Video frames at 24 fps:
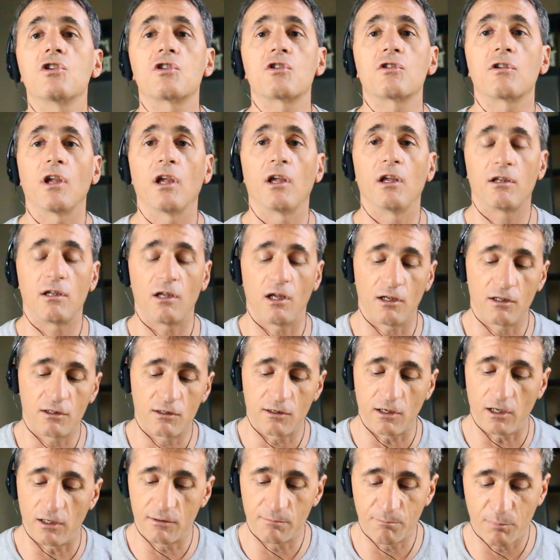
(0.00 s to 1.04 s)

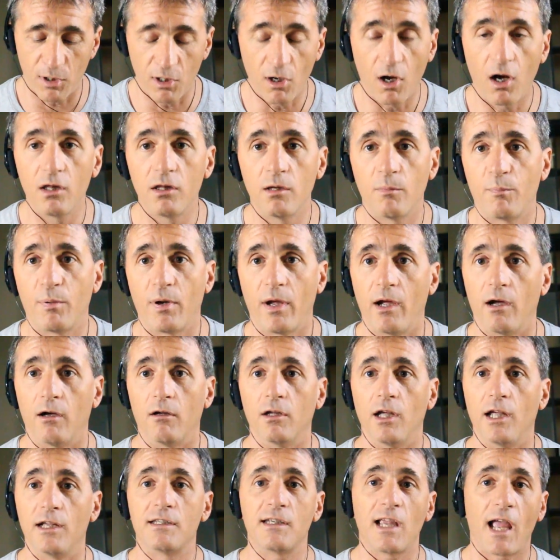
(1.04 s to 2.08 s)
It's beyond the pale.
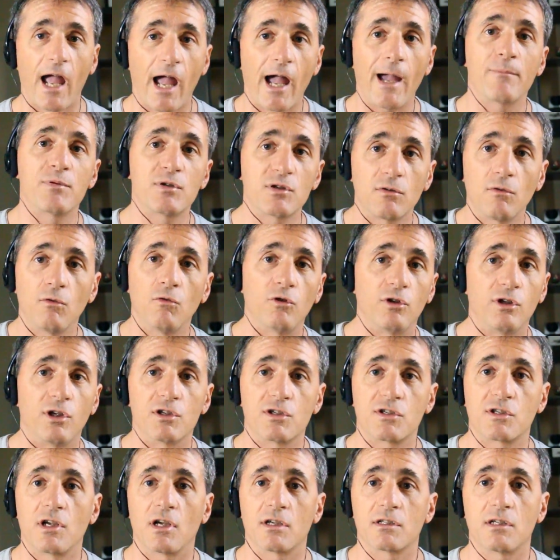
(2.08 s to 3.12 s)
It's absolutely
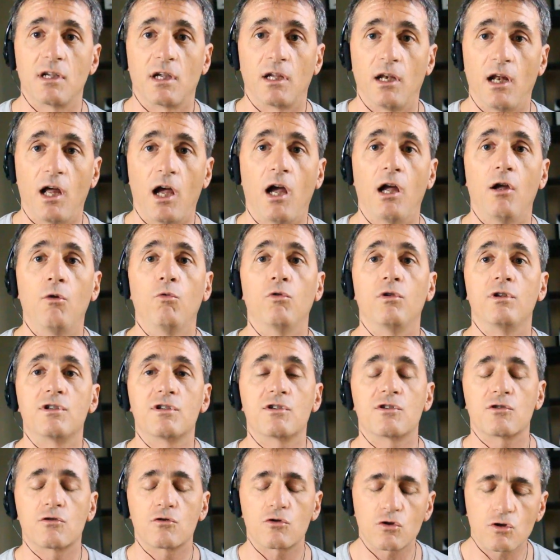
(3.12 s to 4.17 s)
disgusting. And I would
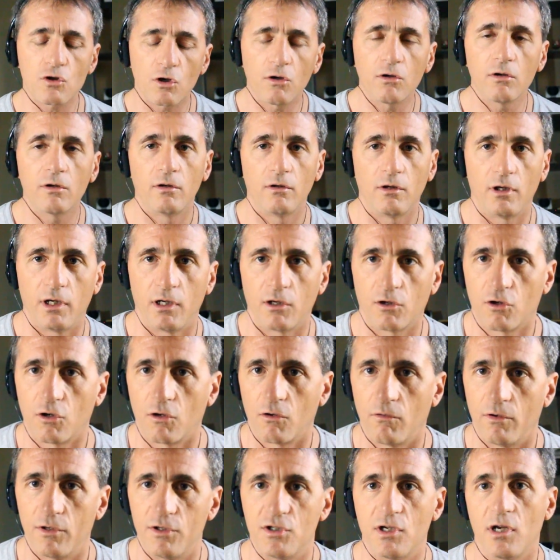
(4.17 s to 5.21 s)
certainly
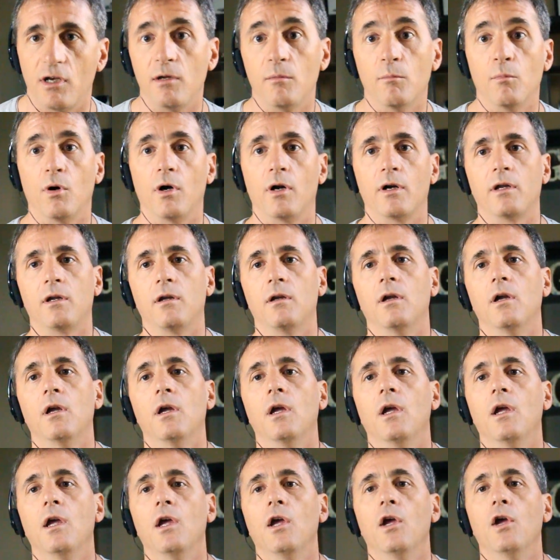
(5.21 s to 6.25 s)
encourage anybody
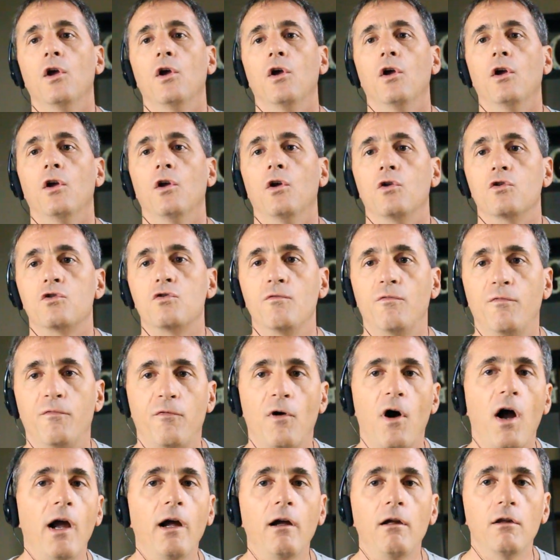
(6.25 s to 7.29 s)
to
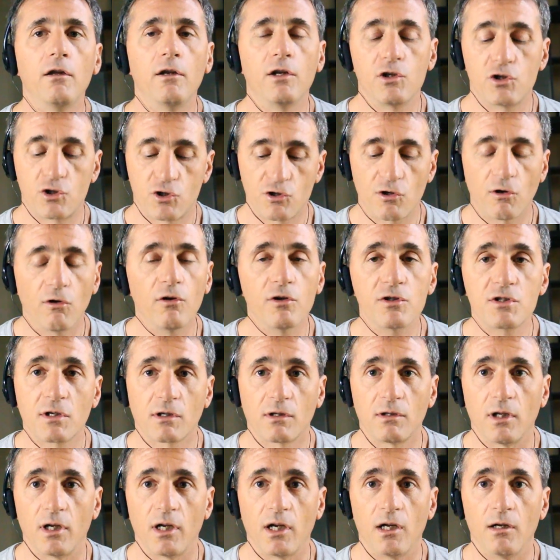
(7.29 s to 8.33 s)
file an insurance
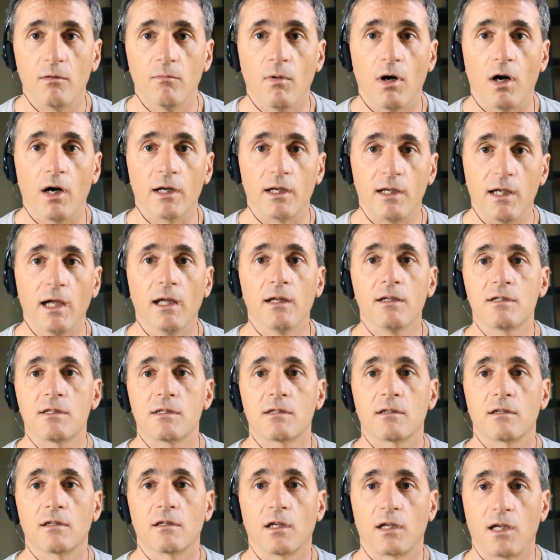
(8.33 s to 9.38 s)
claim
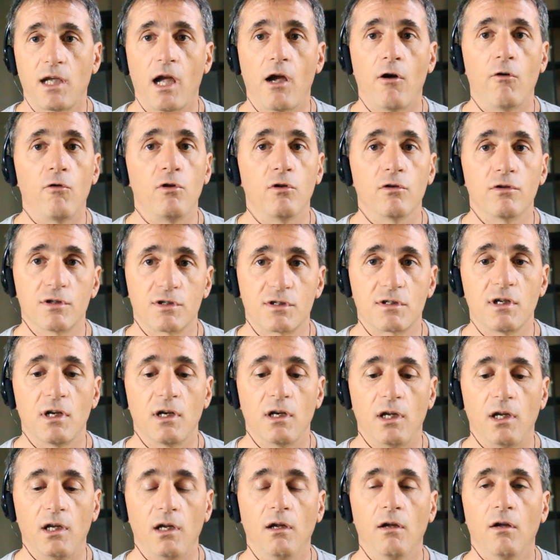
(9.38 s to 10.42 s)
against the county or the
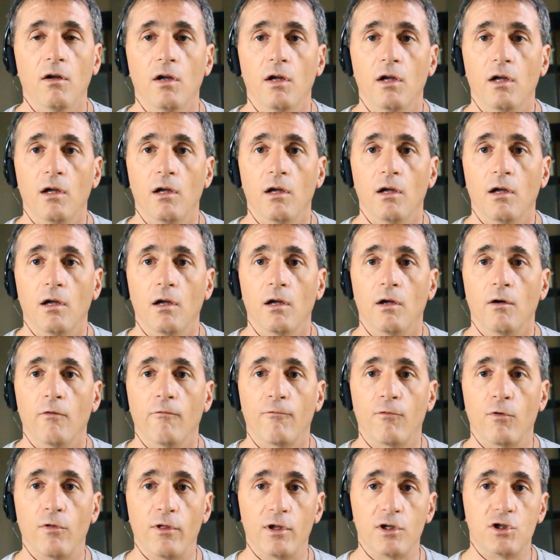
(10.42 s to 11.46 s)
city
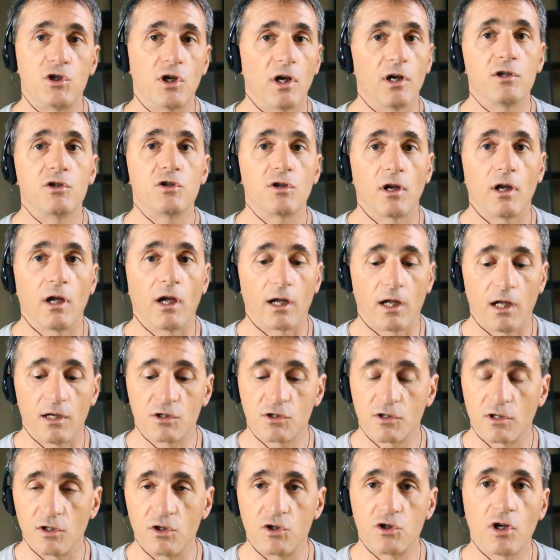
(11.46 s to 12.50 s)
for the judge, against
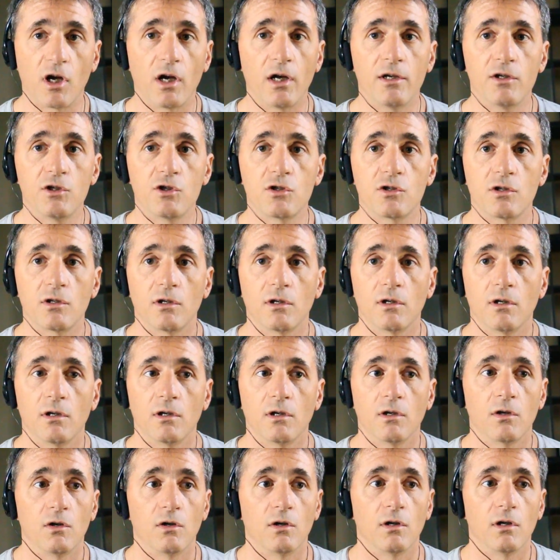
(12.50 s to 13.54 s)
the judge
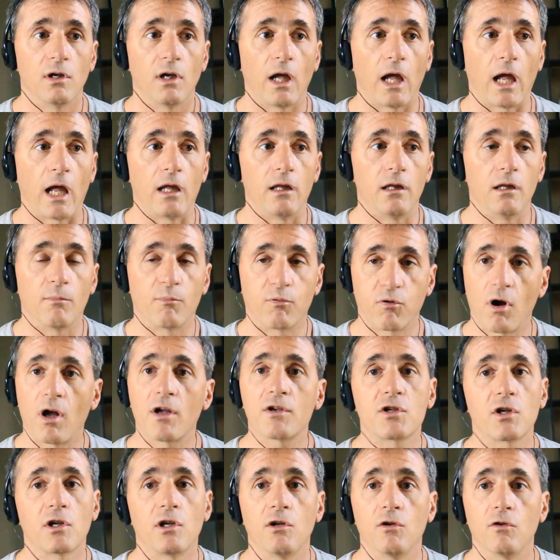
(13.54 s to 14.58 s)
and the
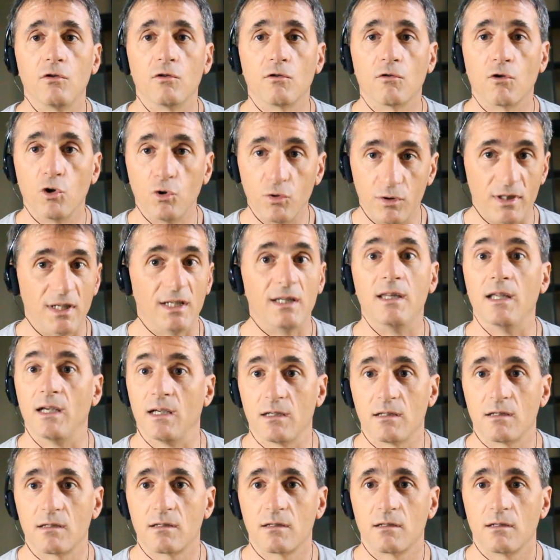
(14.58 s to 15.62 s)
prosecutor who did
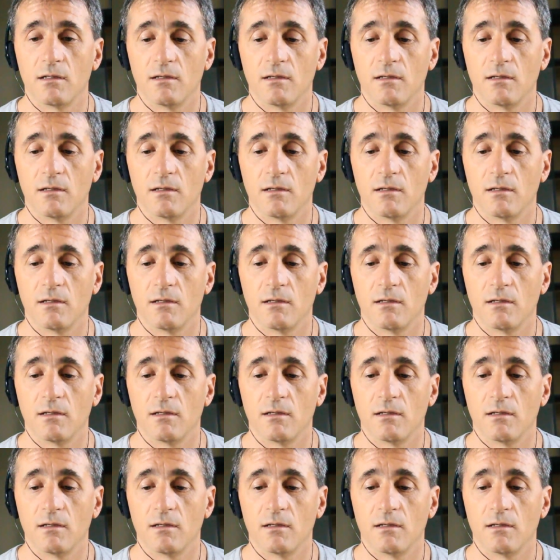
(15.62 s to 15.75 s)
this,